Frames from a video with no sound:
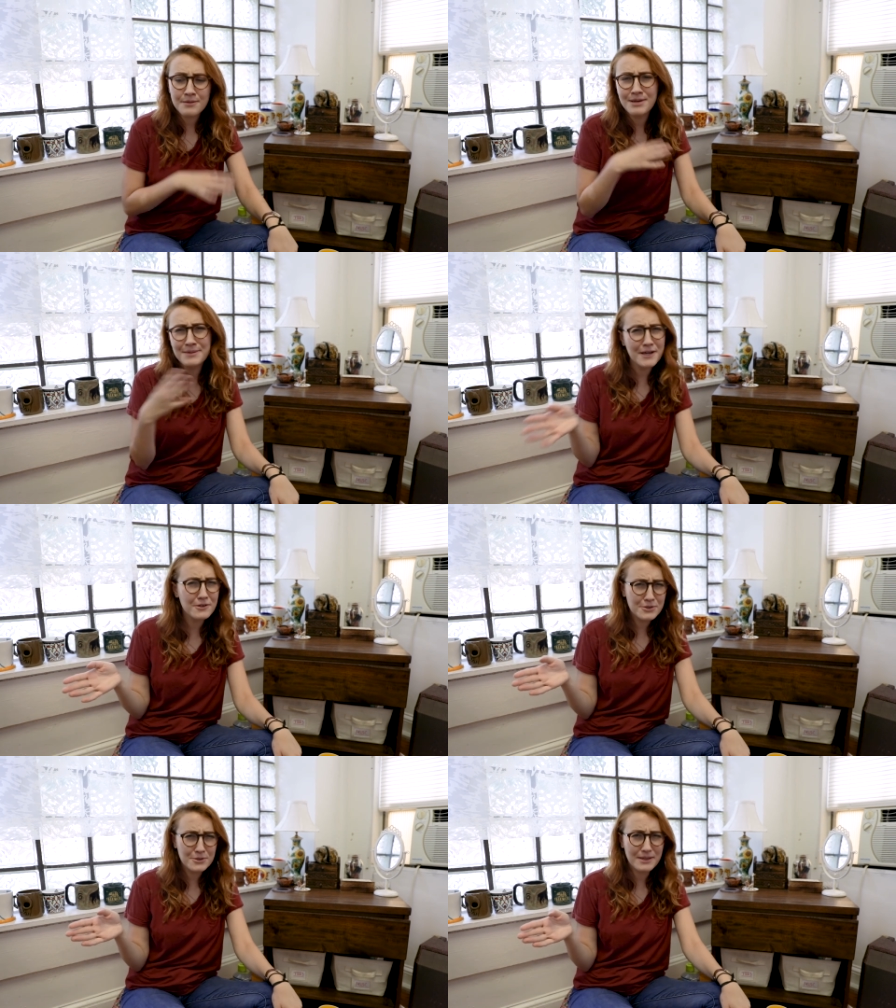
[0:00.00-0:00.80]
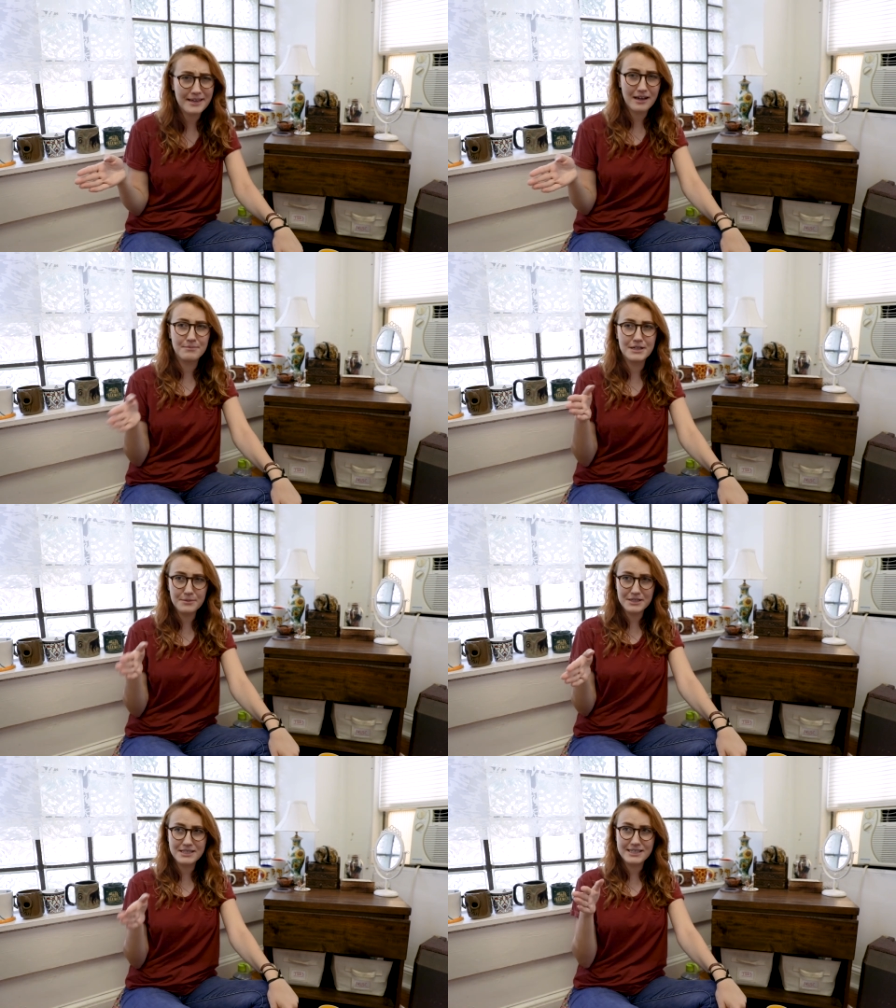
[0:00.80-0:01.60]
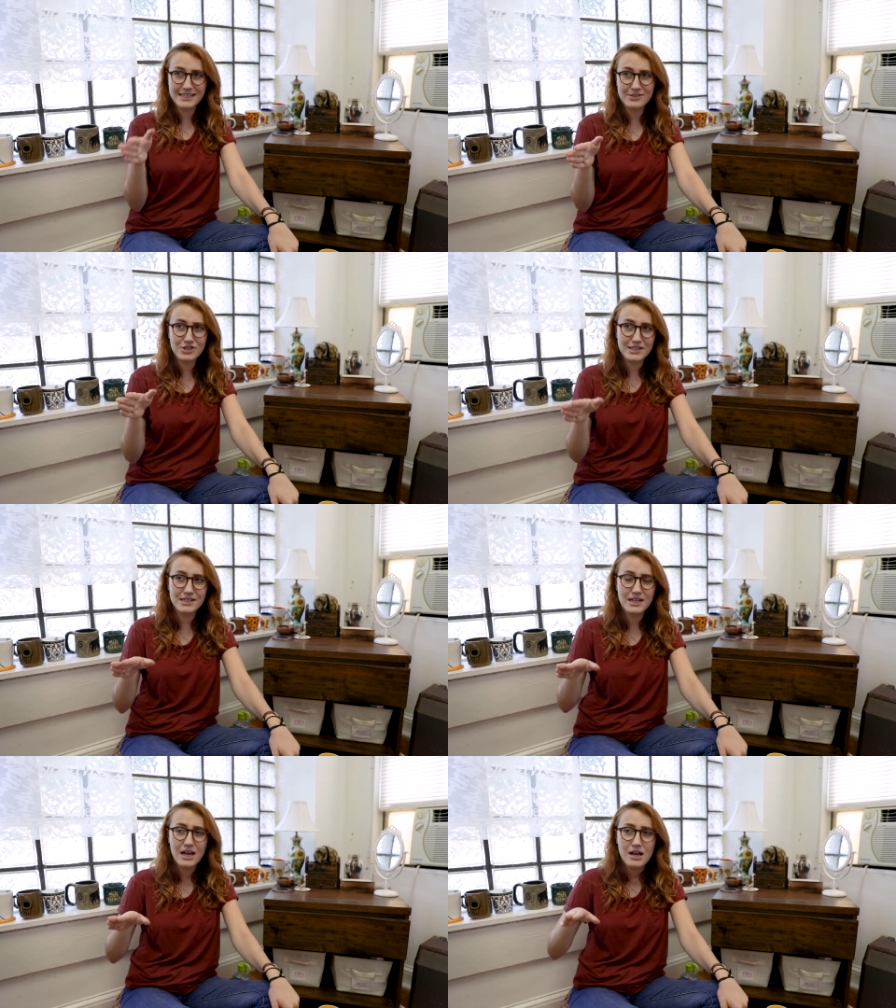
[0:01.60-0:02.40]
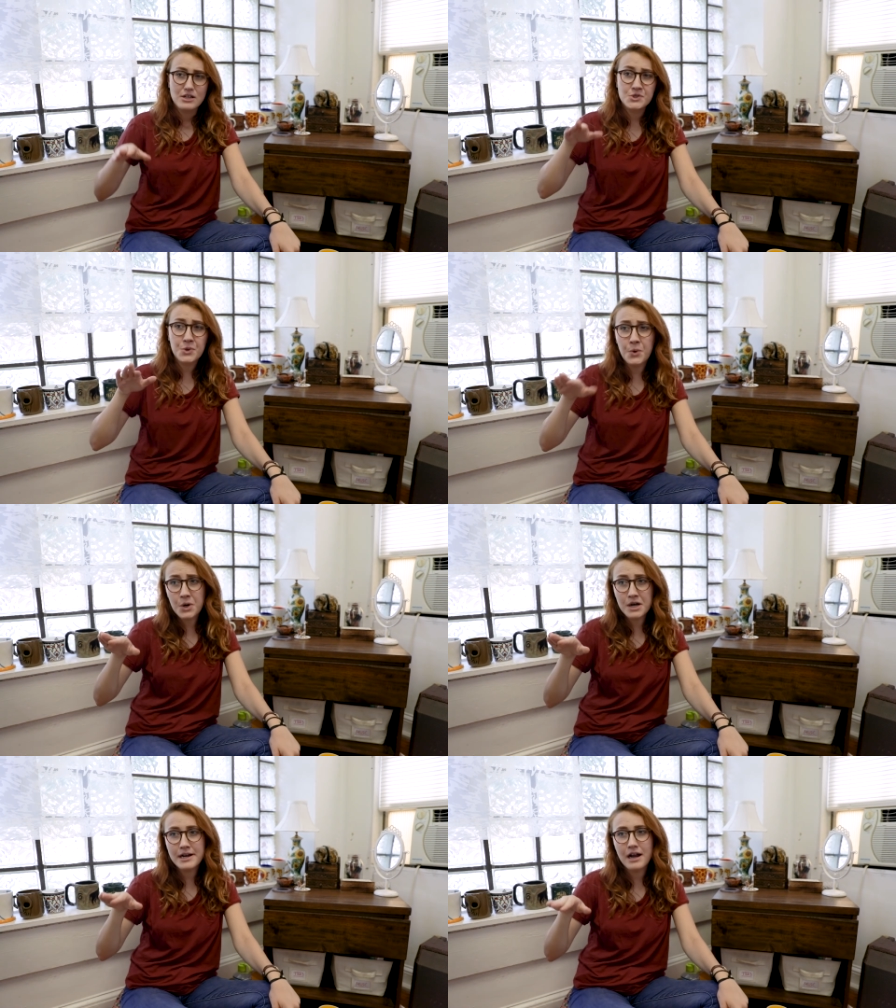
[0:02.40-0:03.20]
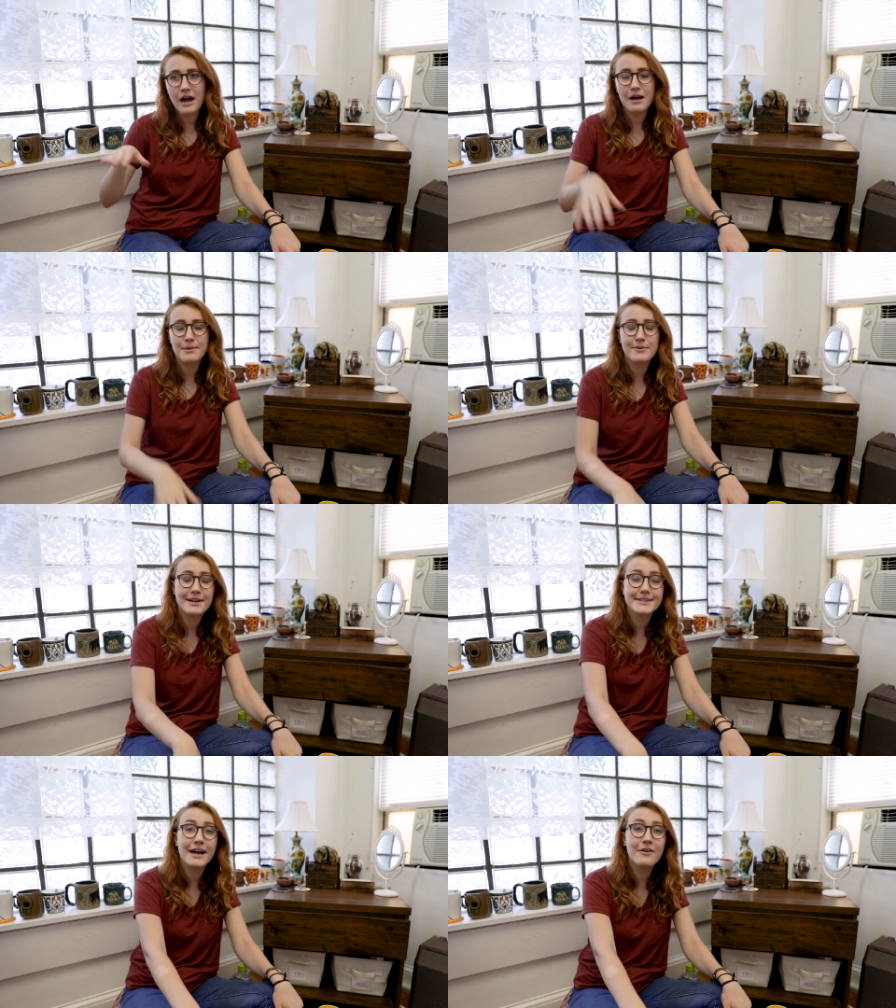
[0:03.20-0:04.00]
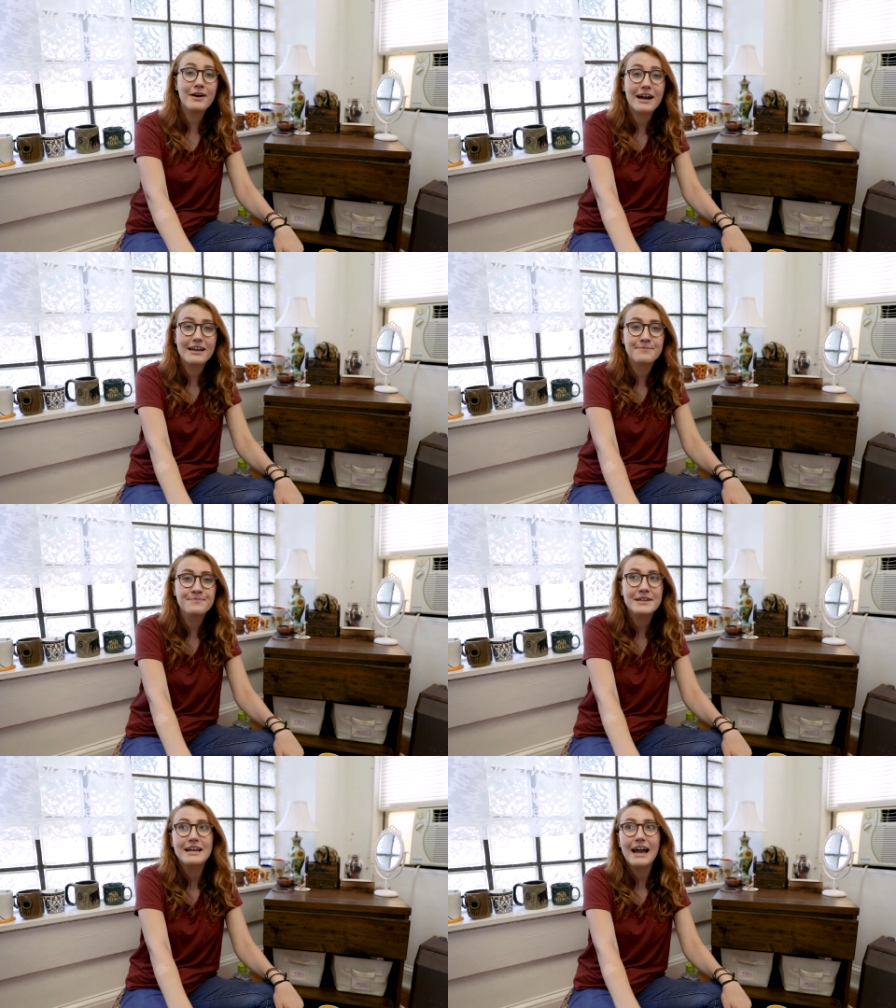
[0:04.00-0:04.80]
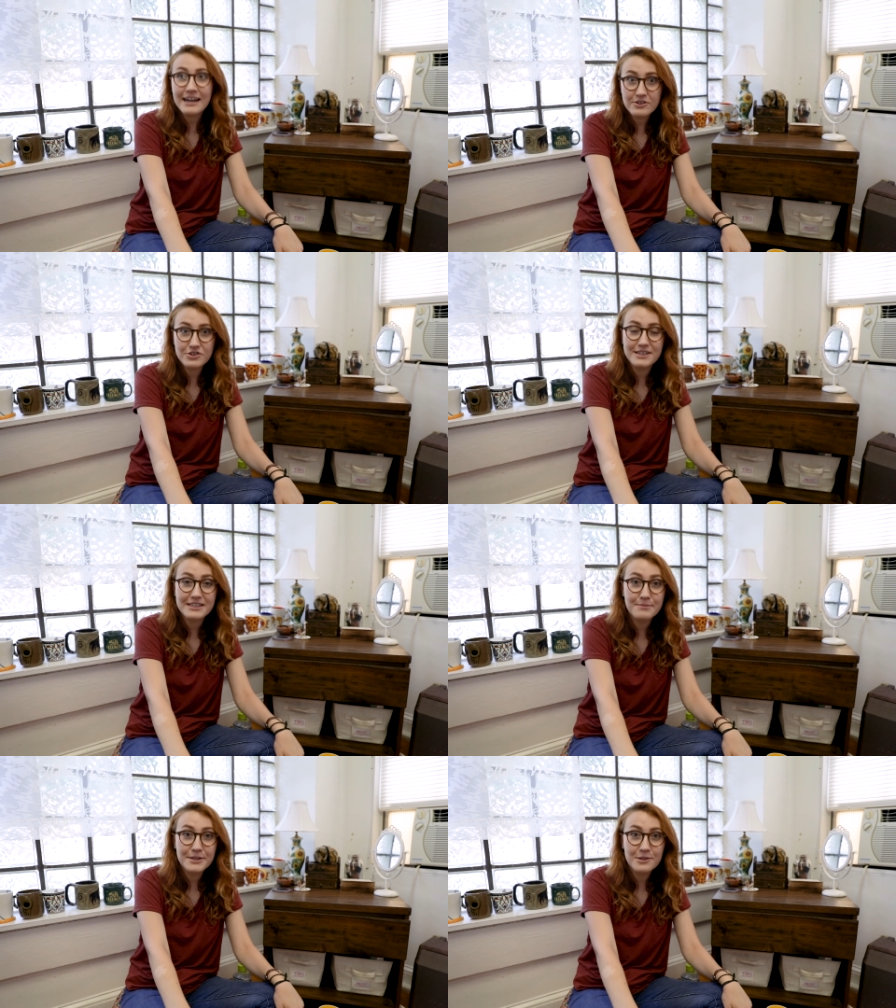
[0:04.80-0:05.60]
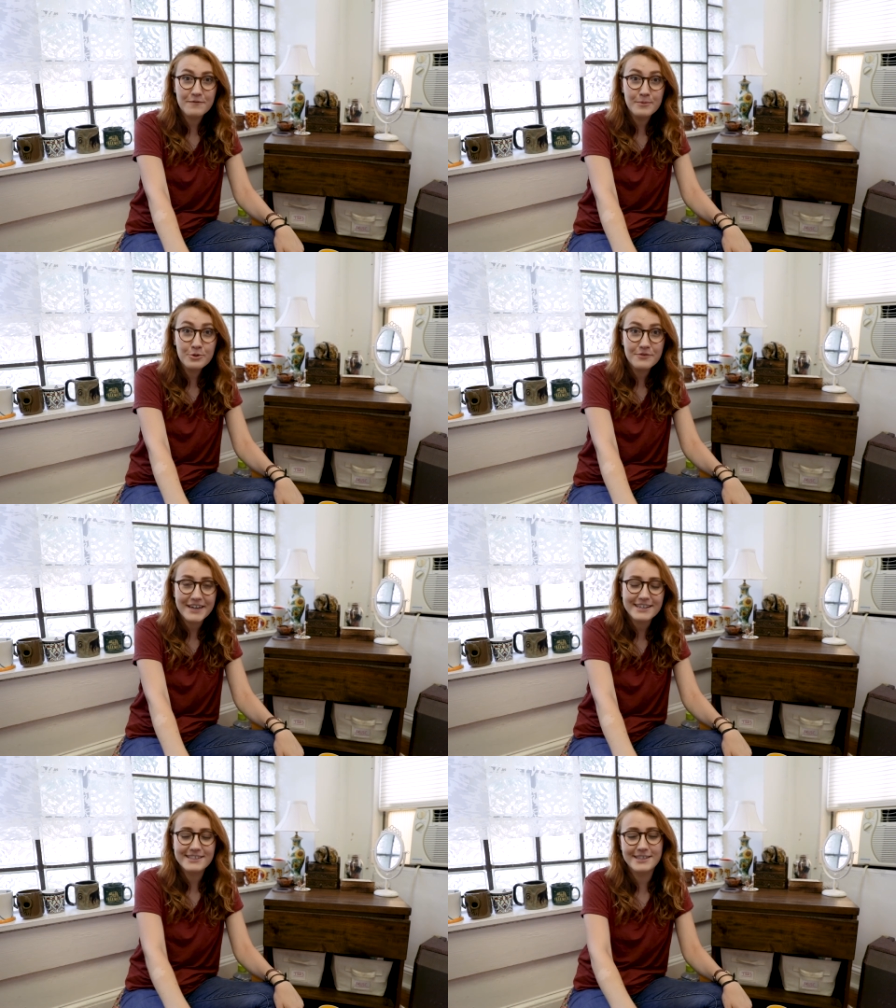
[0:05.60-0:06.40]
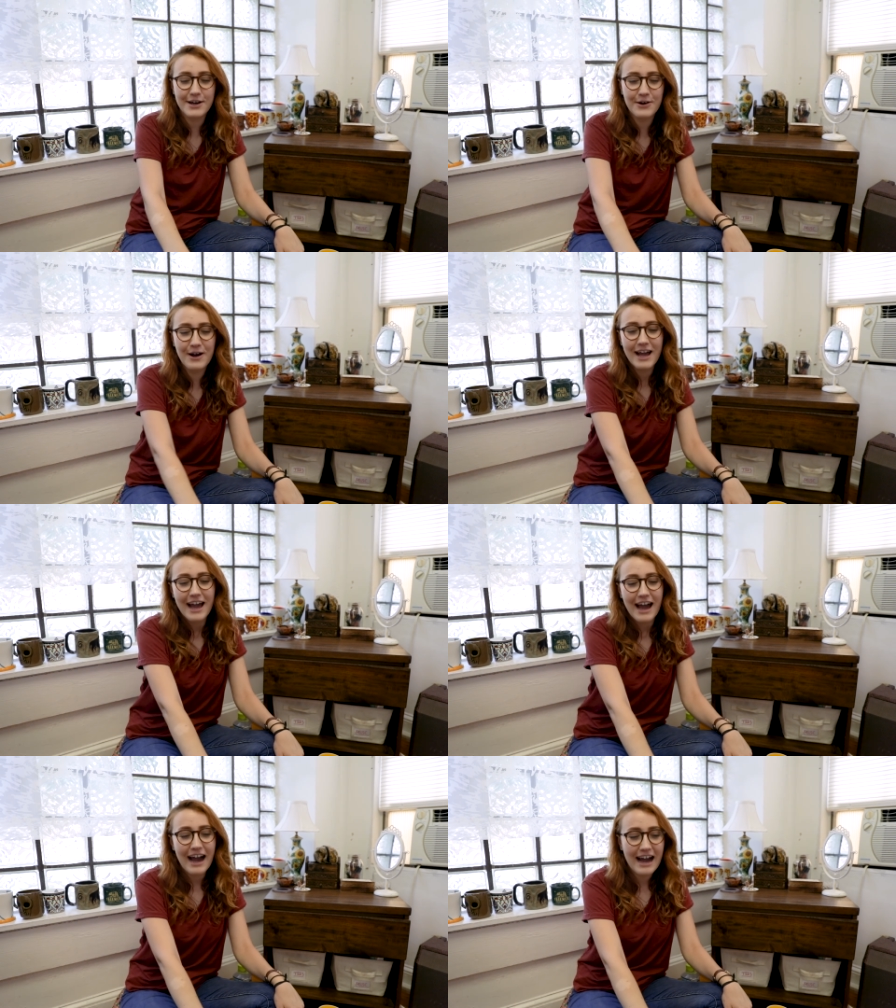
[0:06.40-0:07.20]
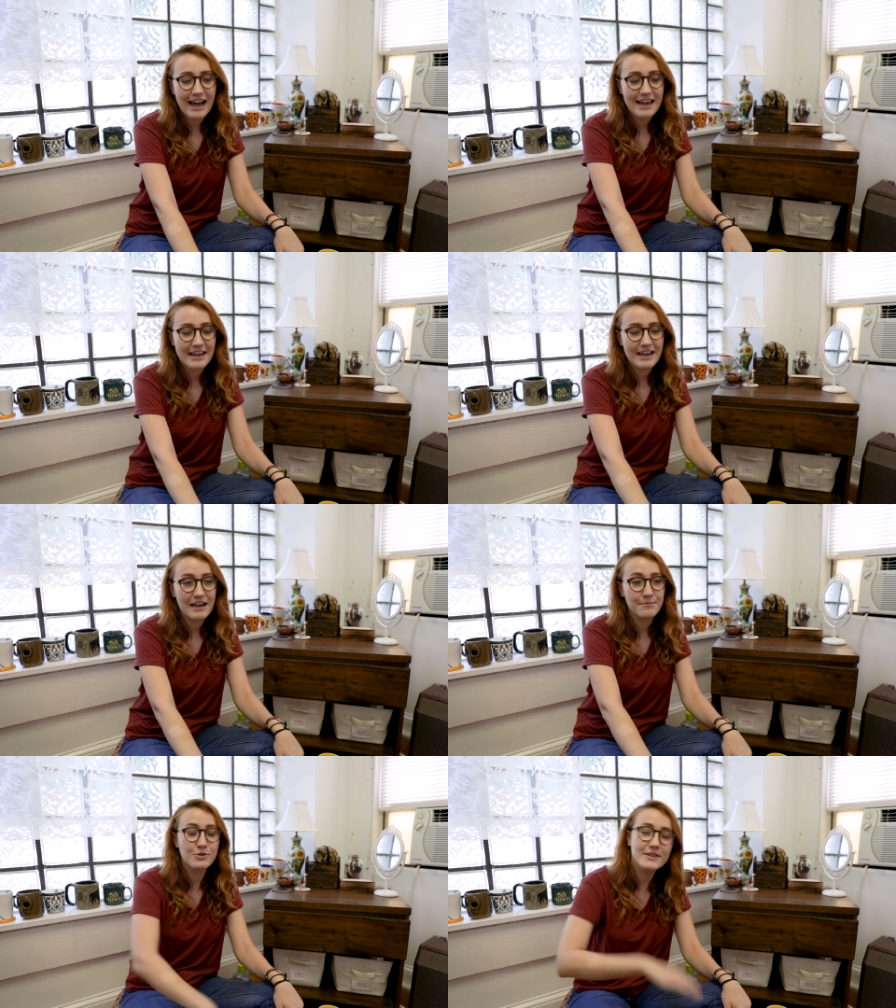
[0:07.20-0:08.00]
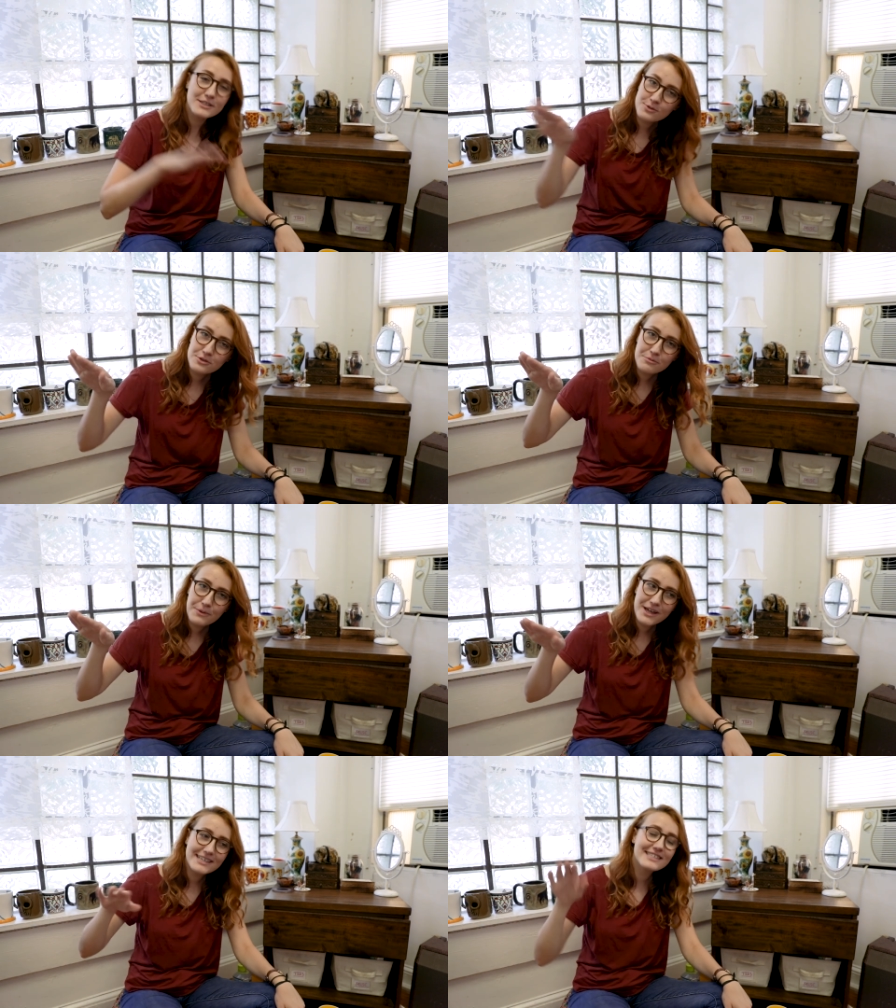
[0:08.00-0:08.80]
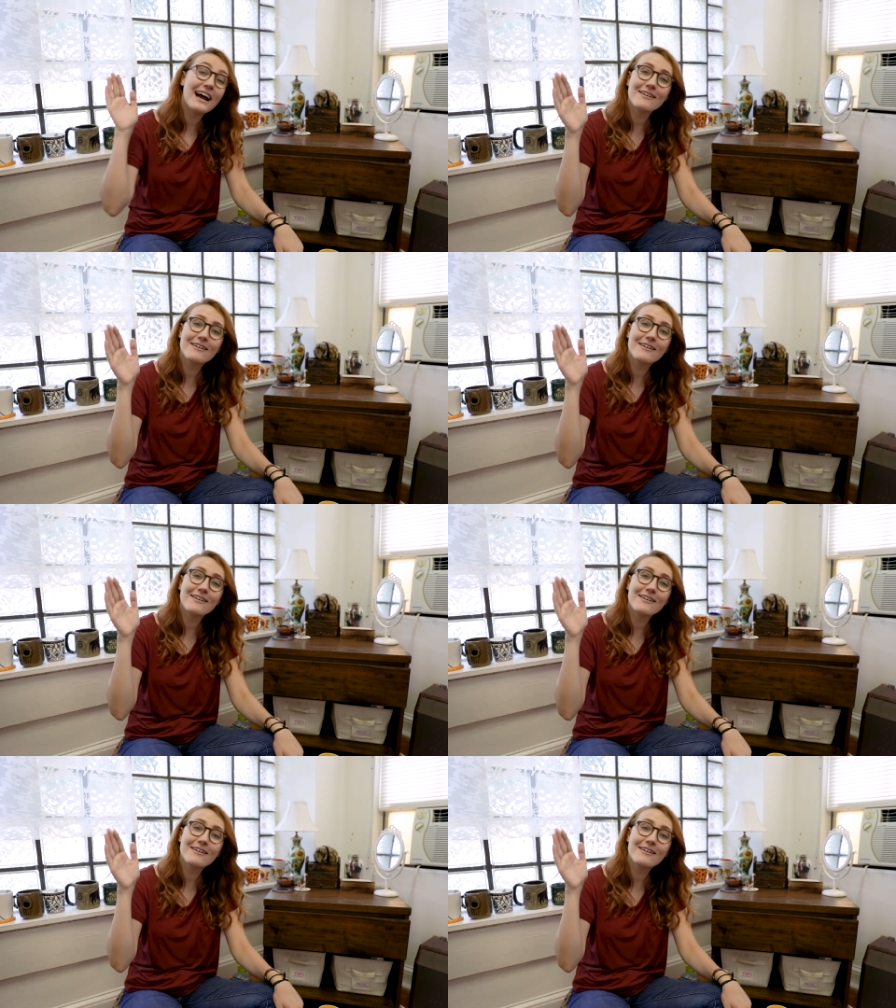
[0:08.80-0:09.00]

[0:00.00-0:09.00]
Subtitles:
Maybe I'll do like a minimalist kitchen tour, but right now I'm actually in the middle of moving, so I am moving to a new place.